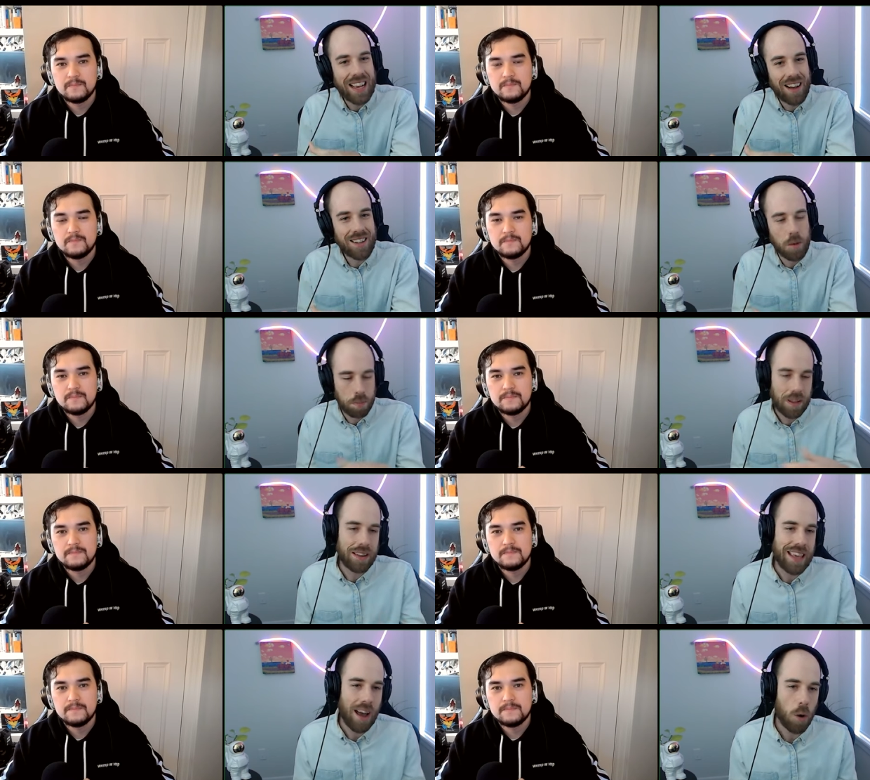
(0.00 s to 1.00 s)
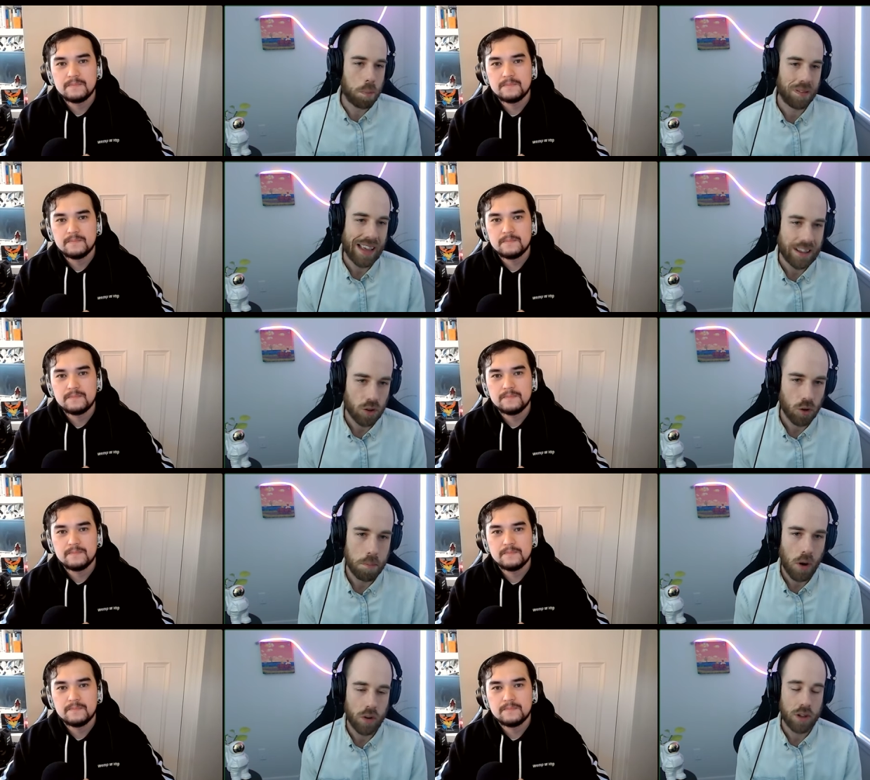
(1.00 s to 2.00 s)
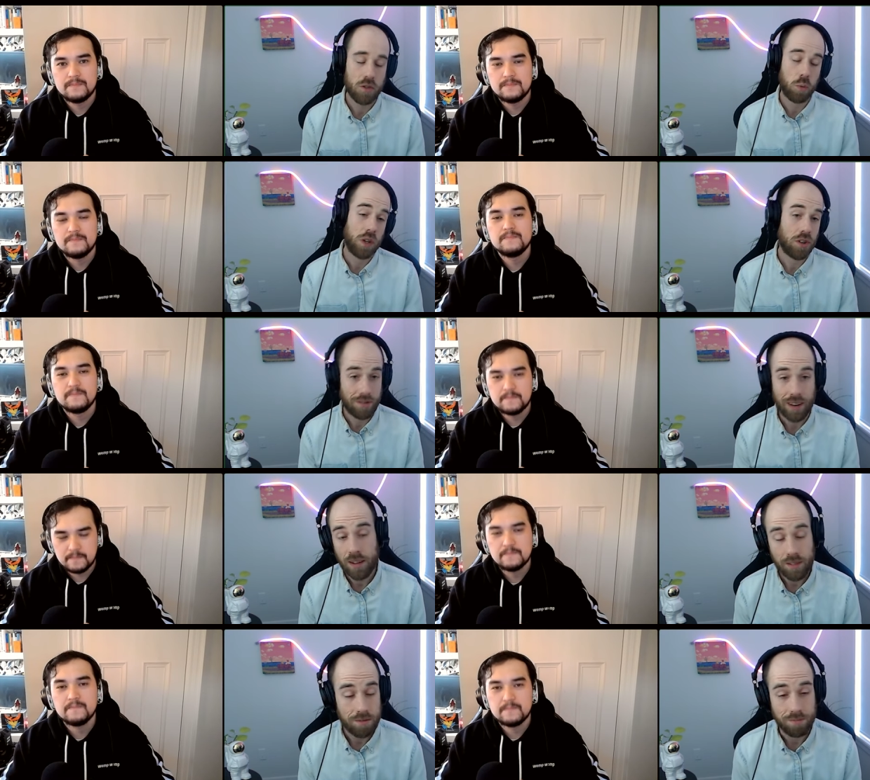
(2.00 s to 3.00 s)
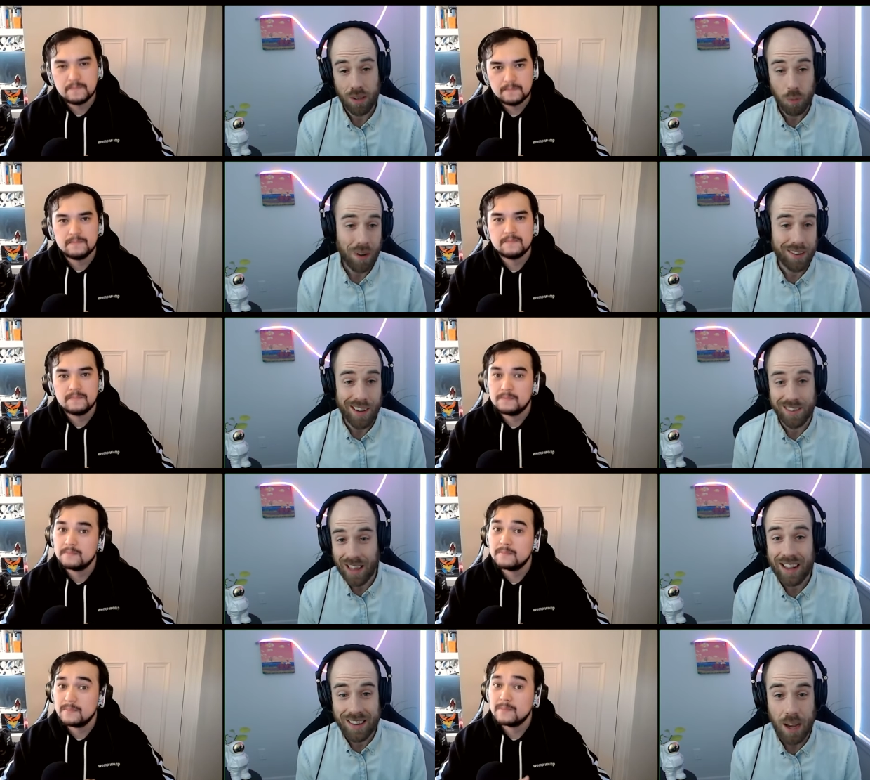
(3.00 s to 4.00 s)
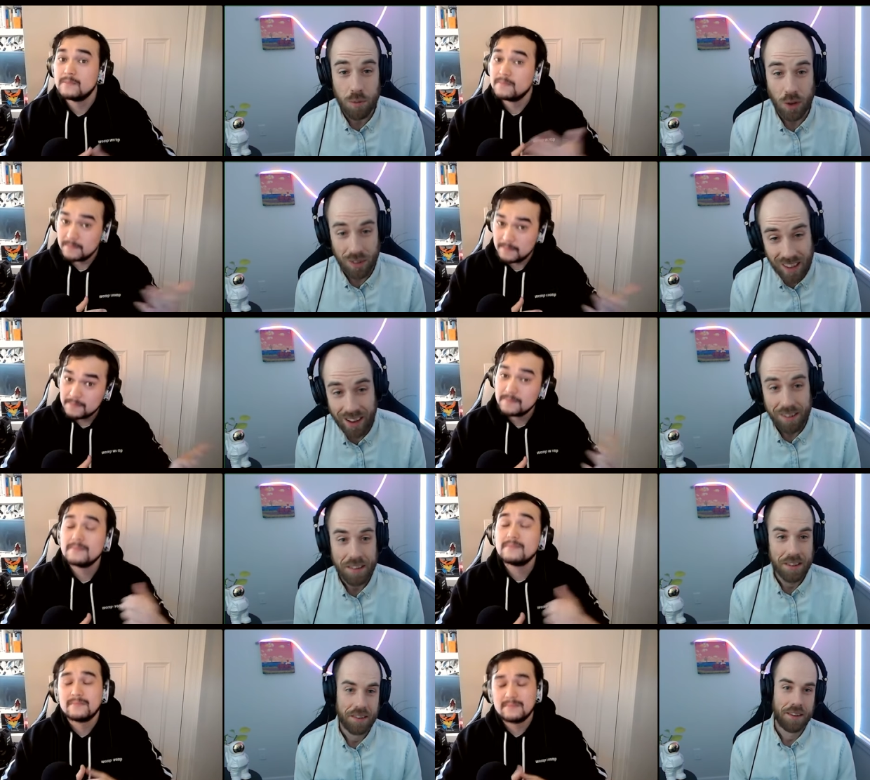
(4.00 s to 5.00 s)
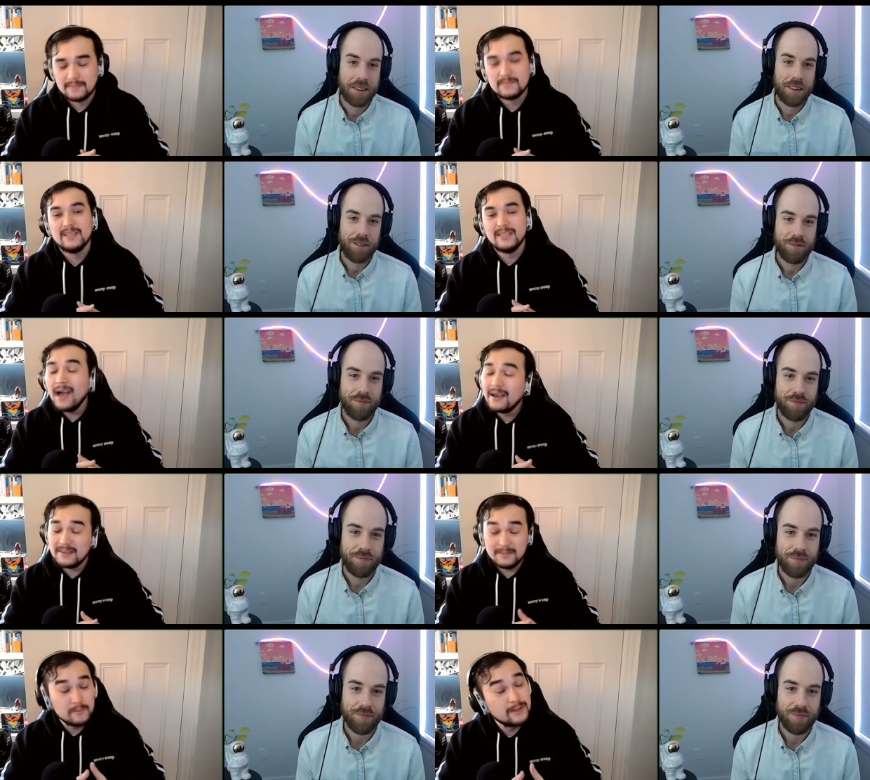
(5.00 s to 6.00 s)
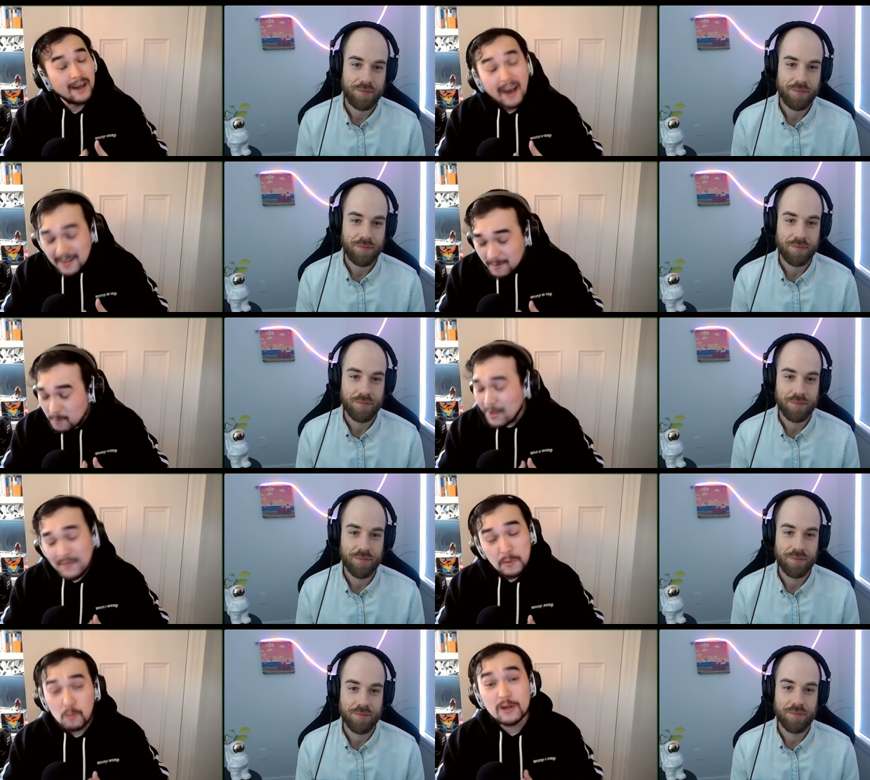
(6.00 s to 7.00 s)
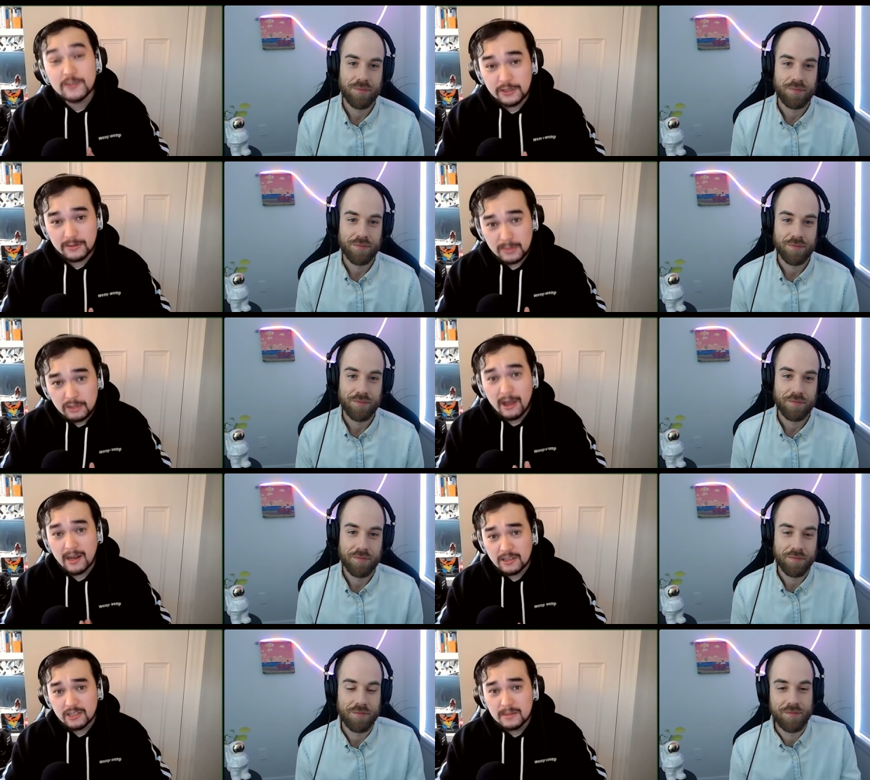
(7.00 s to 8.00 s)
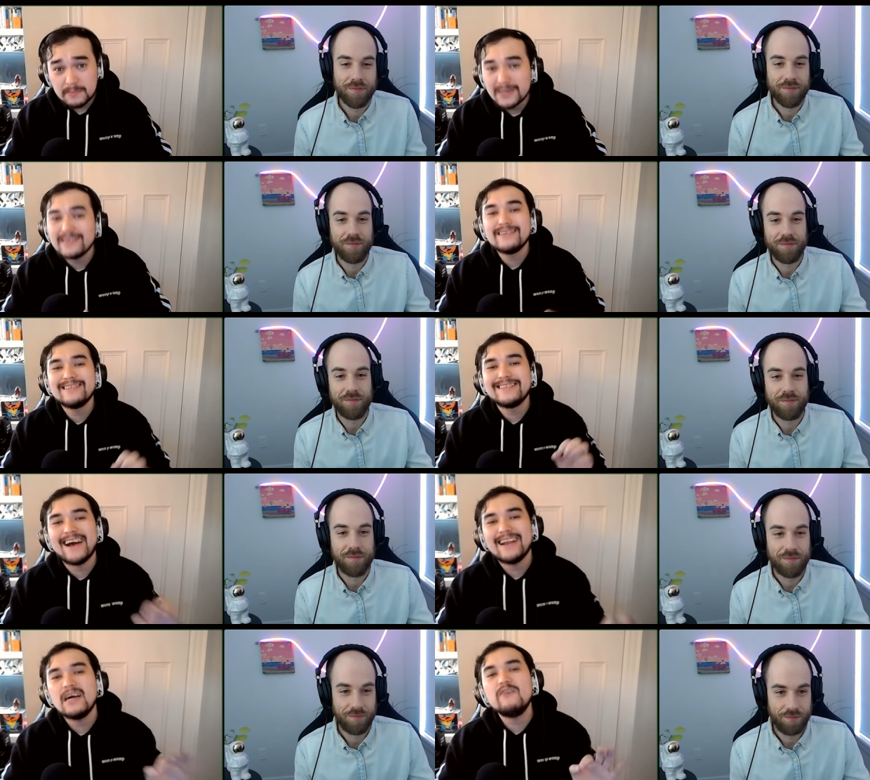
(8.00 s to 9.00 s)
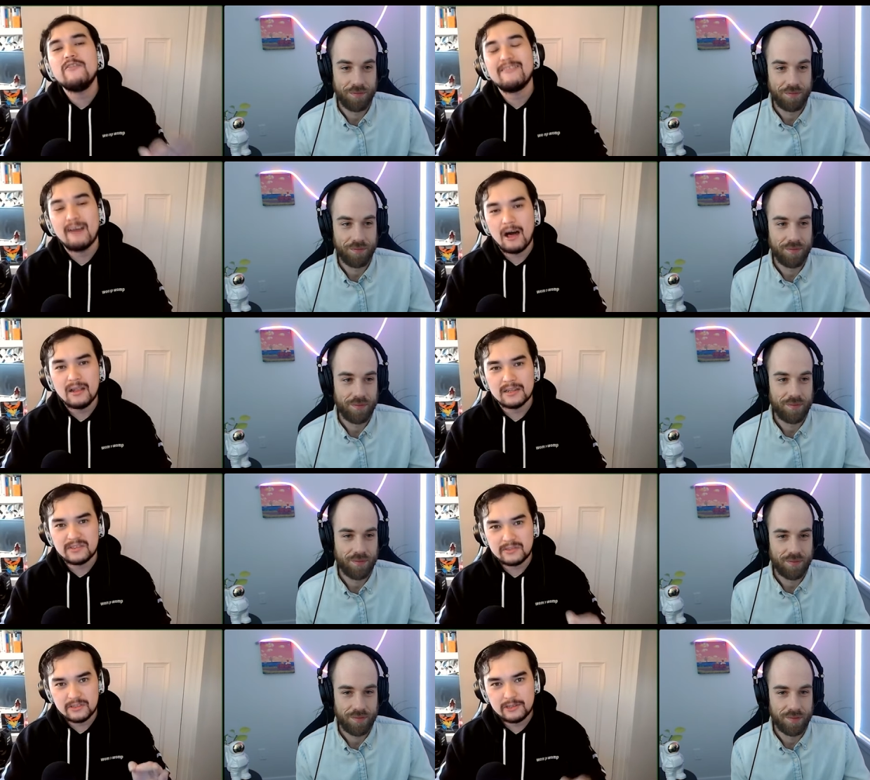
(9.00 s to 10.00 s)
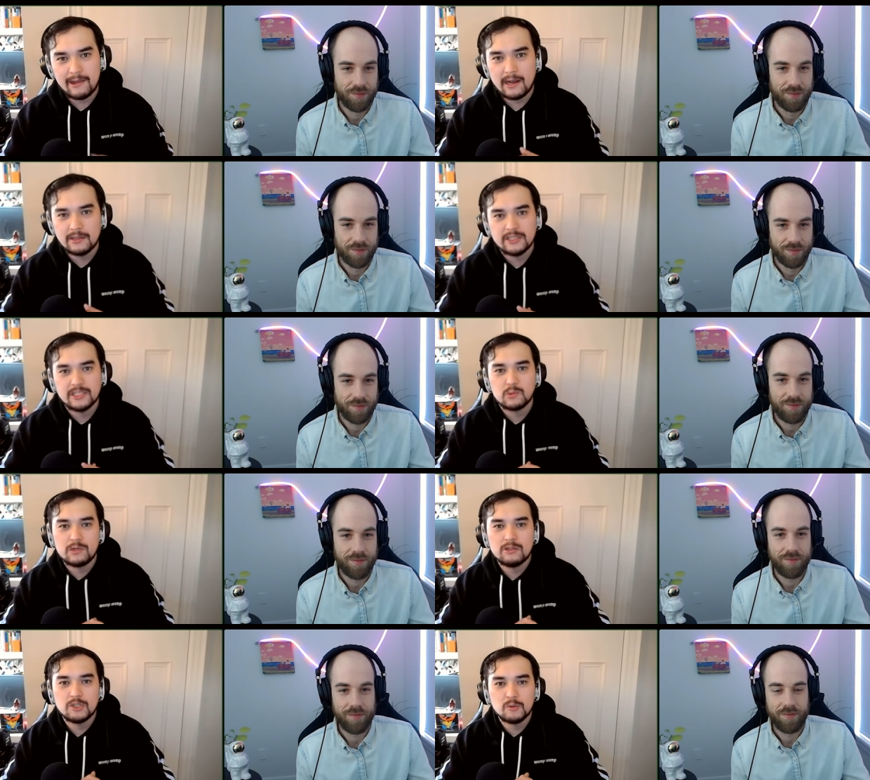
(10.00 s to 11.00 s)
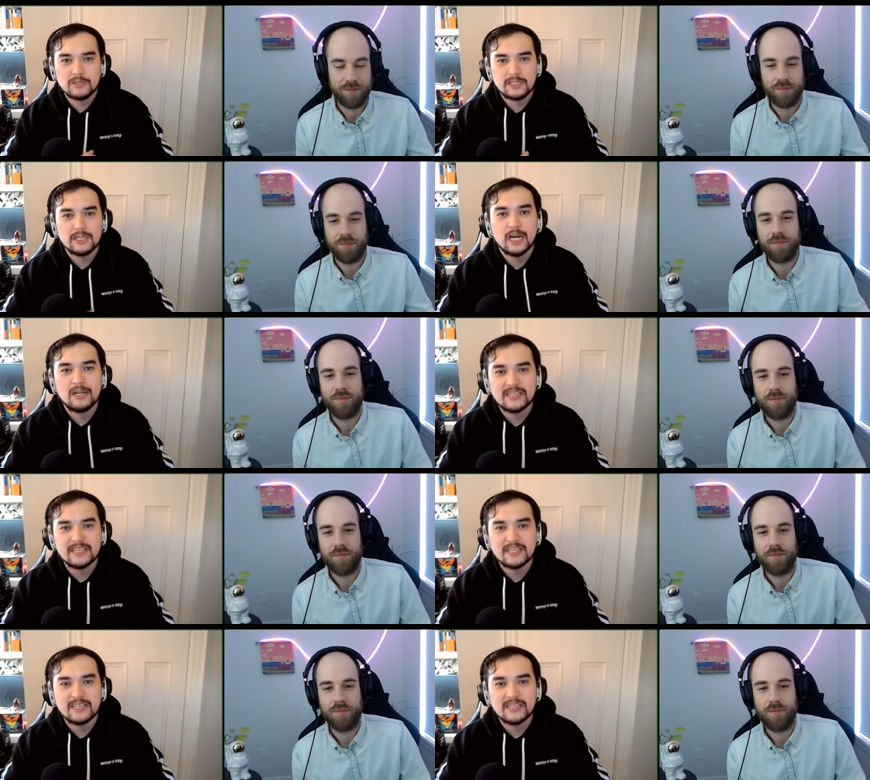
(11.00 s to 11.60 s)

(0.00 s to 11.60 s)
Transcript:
Speaker 1: on completely outplaying their opponents, which T1 does 9 times out of 10.
Speaker 2: Not the worst strategy, but it is not a flawless strategy. It's one of those ones that you got to